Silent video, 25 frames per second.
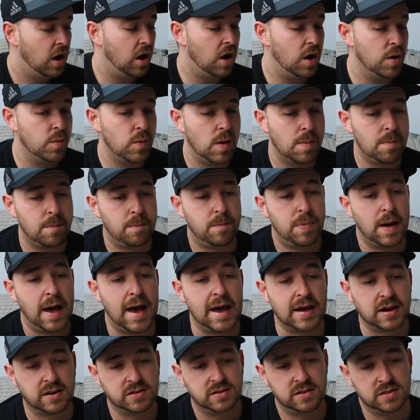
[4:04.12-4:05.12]
I went
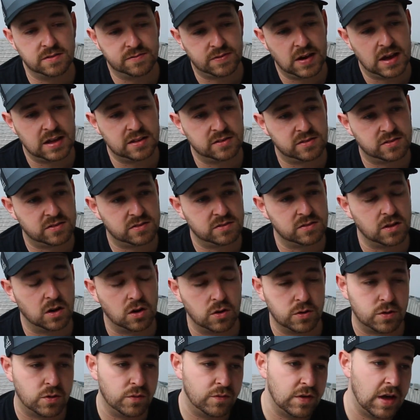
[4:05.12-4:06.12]
back to the vets, the
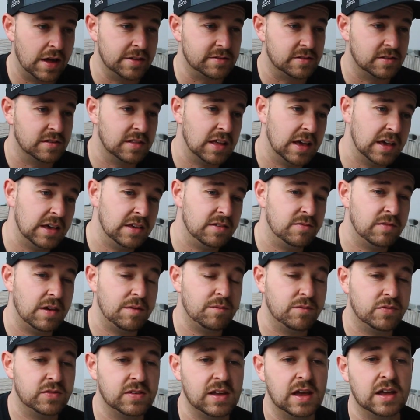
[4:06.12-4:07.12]
local vets, and they
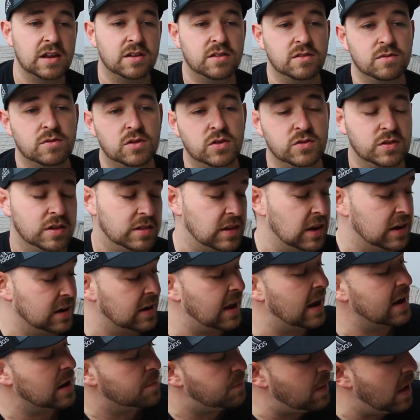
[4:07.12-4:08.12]
then said, because it didn't
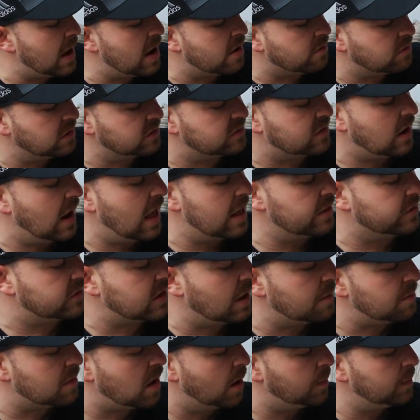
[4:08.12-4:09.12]
get any better, and his glands
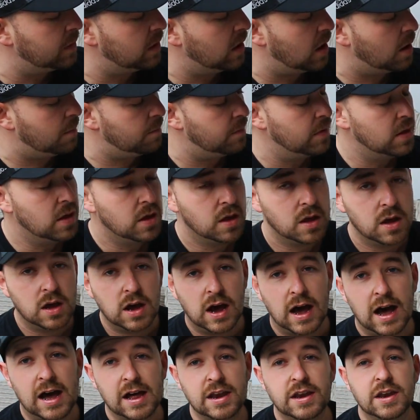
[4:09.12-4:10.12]
kept coming up,
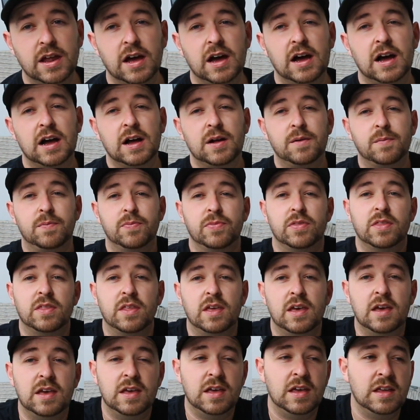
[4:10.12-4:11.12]
and
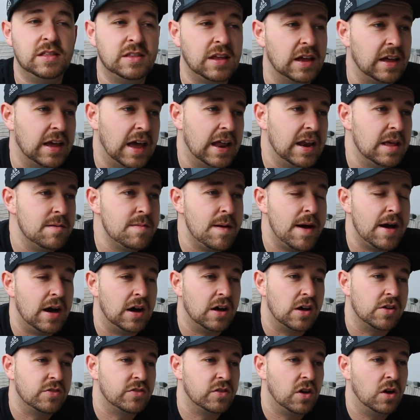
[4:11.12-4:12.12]
it didn't get any
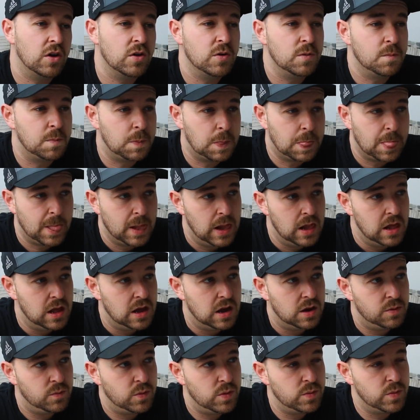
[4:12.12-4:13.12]
better. So
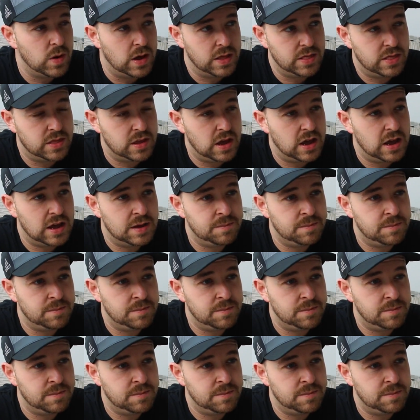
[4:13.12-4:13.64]
we went,